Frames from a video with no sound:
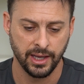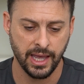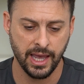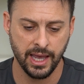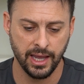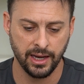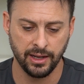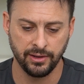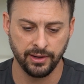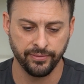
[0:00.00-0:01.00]
and
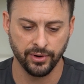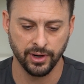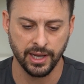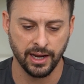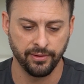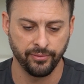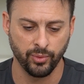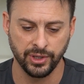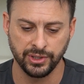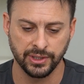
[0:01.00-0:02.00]
different kind of
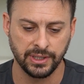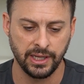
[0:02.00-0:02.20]
widgets,